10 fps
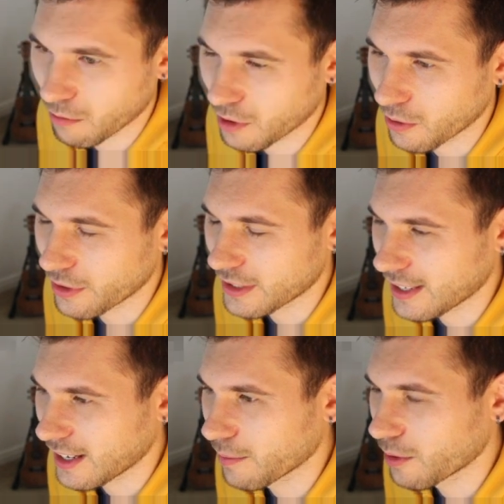We'll go to the
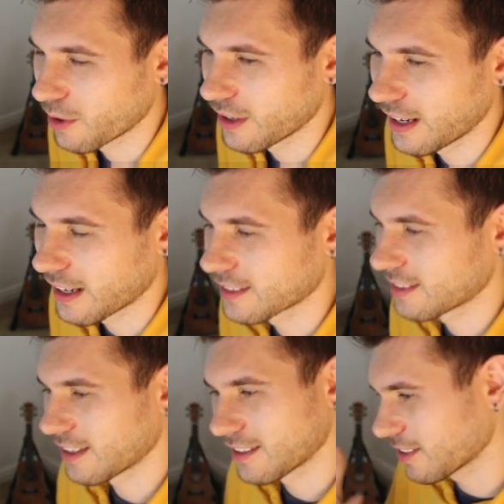timer one
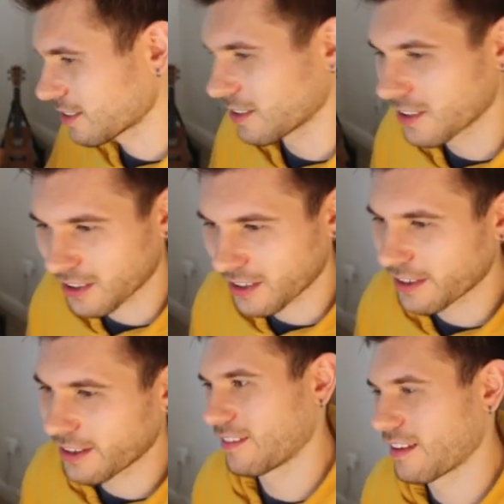next. This doesn't look
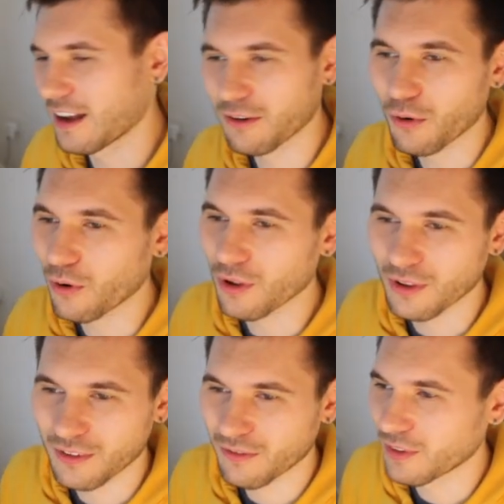at
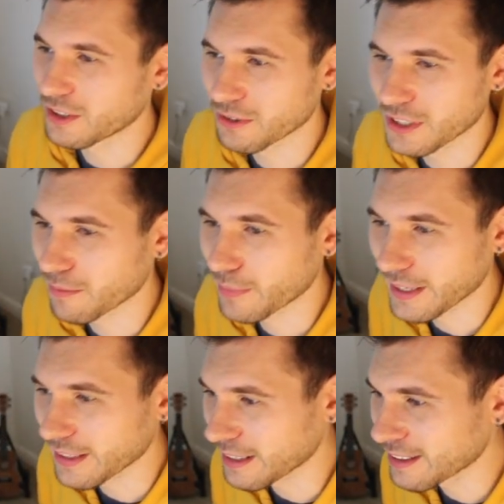all visually
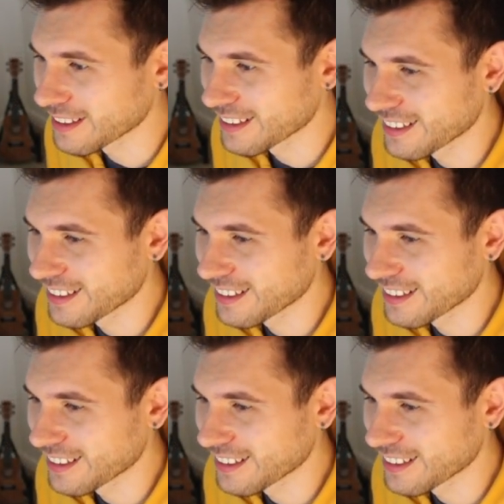appealing,